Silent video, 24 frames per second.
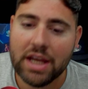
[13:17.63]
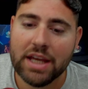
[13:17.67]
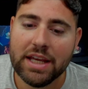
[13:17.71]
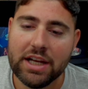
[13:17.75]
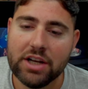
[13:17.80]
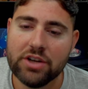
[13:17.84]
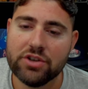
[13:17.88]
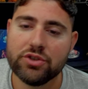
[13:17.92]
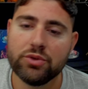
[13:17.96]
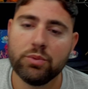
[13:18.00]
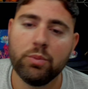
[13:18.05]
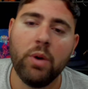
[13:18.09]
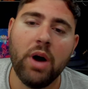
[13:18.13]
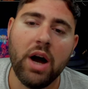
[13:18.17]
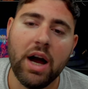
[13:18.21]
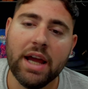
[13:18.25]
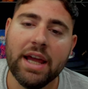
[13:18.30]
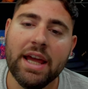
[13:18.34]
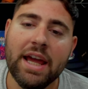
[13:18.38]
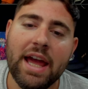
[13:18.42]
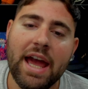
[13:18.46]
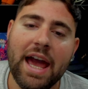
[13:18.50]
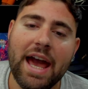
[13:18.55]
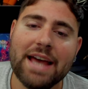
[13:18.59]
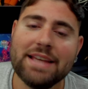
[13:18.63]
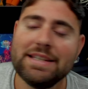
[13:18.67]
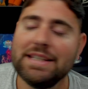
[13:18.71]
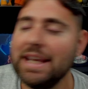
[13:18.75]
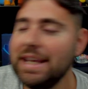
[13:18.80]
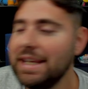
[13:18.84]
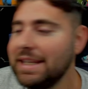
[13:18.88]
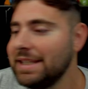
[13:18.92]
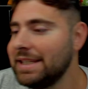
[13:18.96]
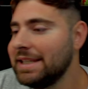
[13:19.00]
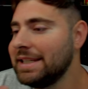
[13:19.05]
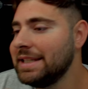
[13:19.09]
Here's why. As
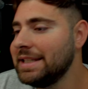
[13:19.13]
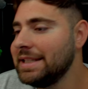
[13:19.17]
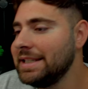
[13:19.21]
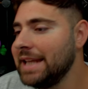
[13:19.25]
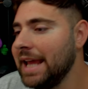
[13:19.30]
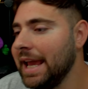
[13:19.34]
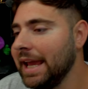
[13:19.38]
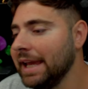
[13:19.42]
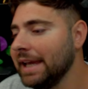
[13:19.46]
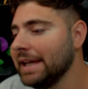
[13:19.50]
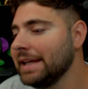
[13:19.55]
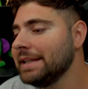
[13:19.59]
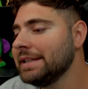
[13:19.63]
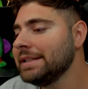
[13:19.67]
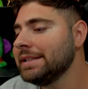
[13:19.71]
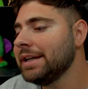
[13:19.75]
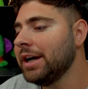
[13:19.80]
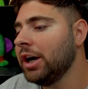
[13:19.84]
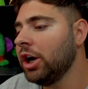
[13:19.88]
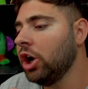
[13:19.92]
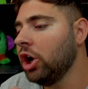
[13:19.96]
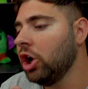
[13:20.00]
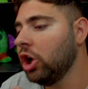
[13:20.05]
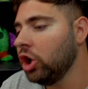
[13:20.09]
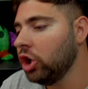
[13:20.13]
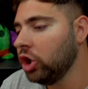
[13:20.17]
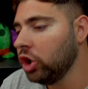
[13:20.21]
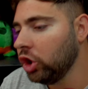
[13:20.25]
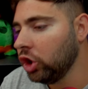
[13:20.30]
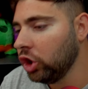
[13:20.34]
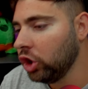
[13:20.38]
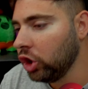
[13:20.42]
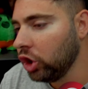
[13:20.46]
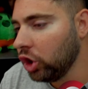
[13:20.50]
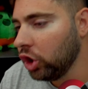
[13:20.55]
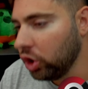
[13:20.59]
a
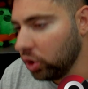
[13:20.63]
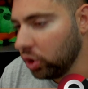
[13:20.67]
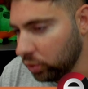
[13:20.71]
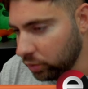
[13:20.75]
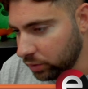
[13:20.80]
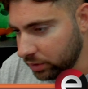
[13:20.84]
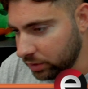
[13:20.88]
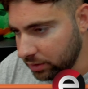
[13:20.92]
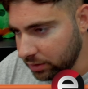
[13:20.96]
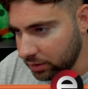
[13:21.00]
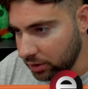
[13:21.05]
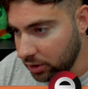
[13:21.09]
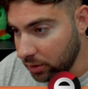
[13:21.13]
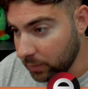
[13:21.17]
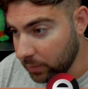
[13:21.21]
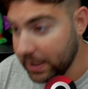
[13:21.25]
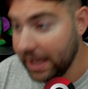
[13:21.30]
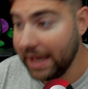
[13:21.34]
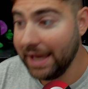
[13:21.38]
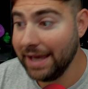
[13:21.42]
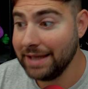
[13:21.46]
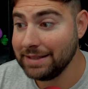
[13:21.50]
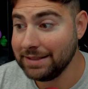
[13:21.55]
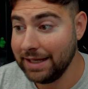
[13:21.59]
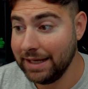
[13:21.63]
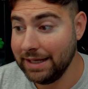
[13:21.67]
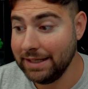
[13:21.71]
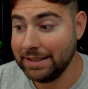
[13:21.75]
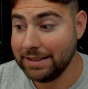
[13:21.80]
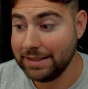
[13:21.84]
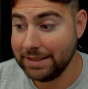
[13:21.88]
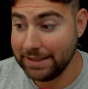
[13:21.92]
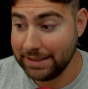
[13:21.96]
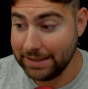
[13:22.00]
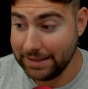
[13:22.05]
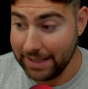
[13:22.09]
stand-alone, okay, as a
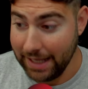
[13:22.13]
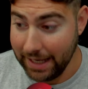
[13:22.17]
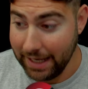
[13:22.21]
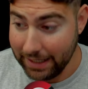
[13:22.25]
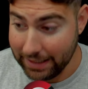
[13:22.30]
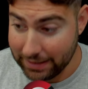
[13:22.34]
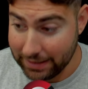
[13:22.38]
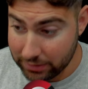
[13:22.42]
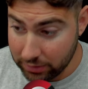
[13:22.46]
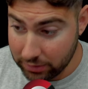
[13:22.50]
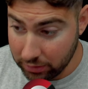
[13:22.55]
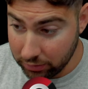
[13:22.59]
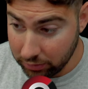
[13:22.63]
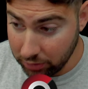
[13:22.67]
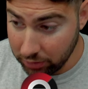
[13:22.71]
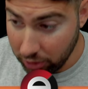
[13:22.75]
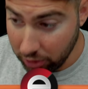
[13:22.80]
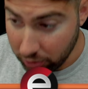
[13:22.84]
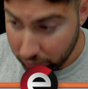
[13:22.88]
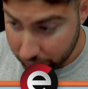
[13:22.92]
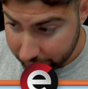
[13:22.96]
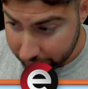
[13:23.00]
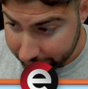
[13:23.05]
stand-alone